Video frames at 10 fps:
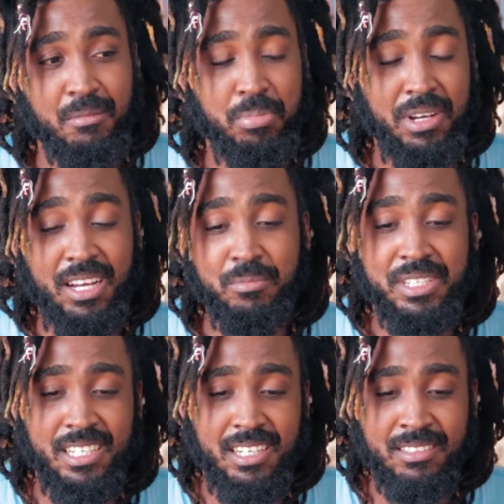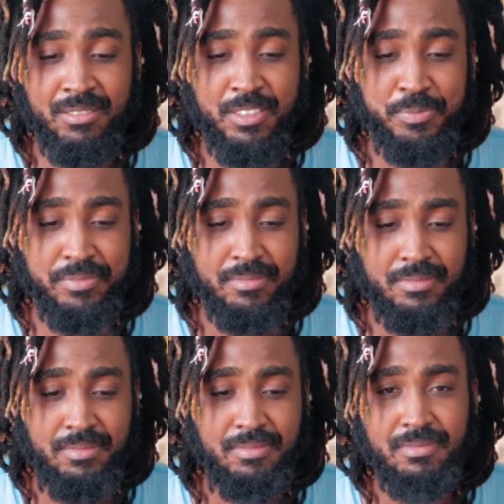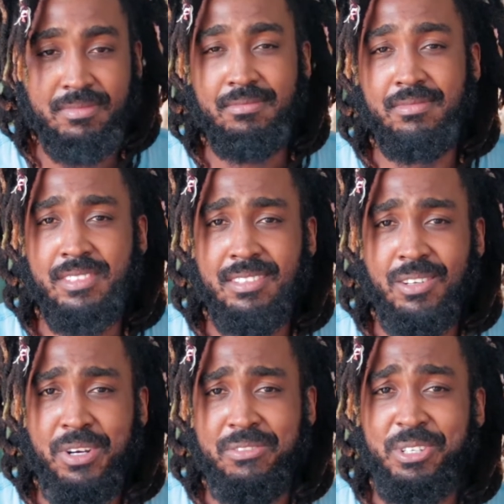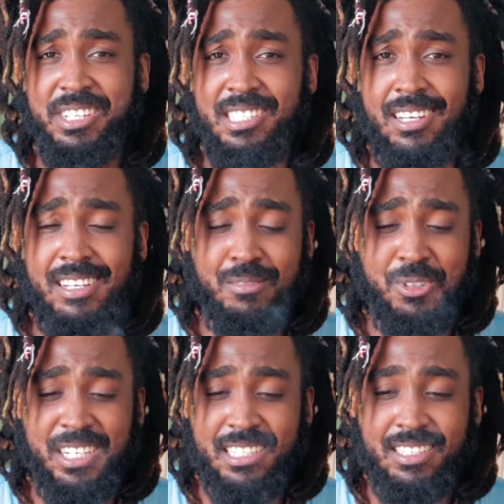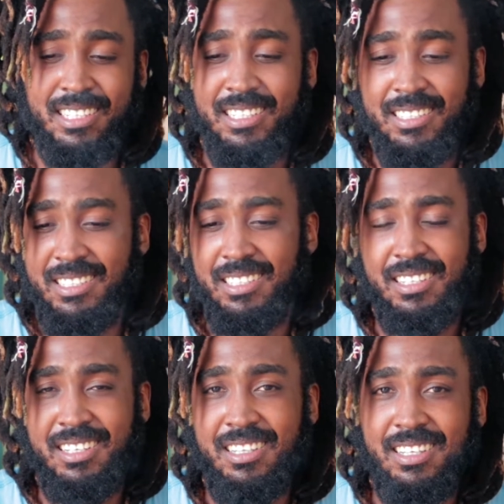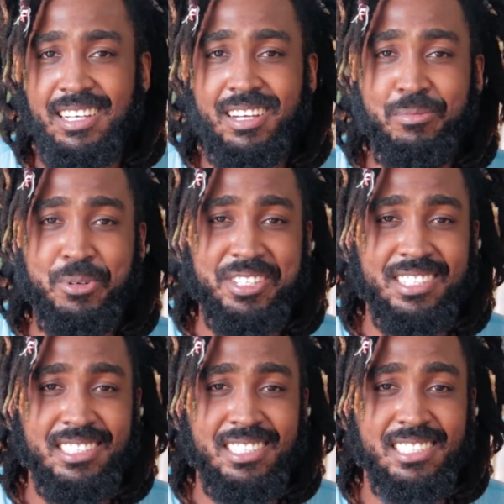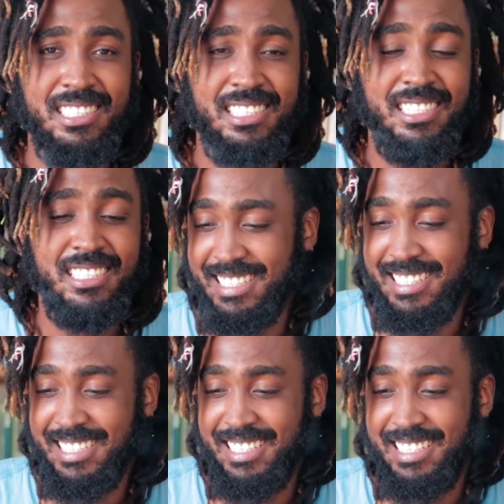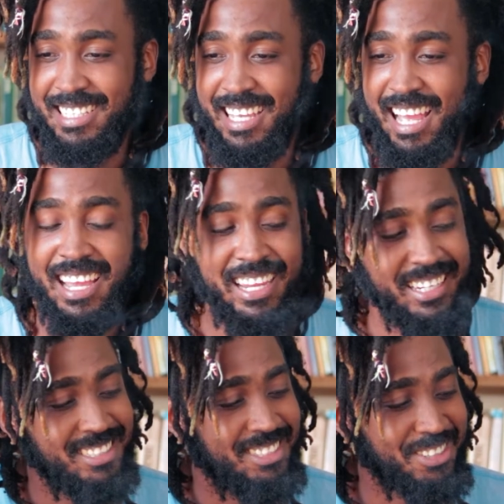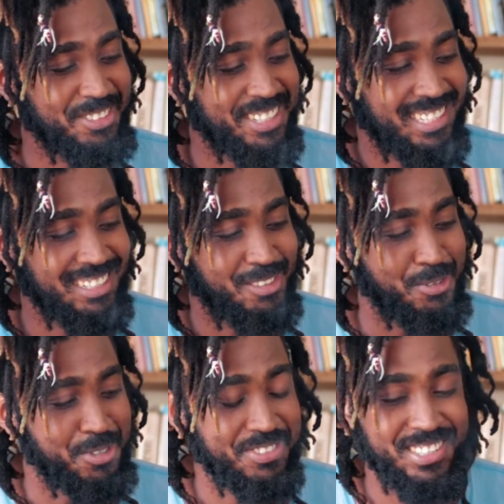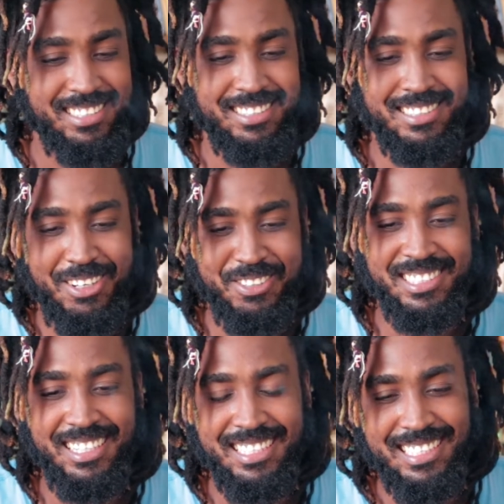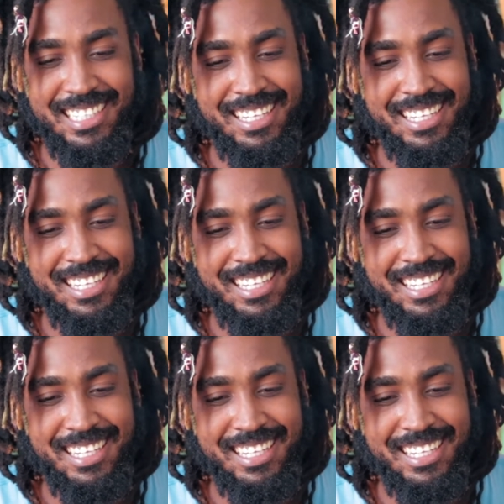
But I mean, why focus on them, right? They're not important. I hear the sun rays on the roof, it just sounds nice.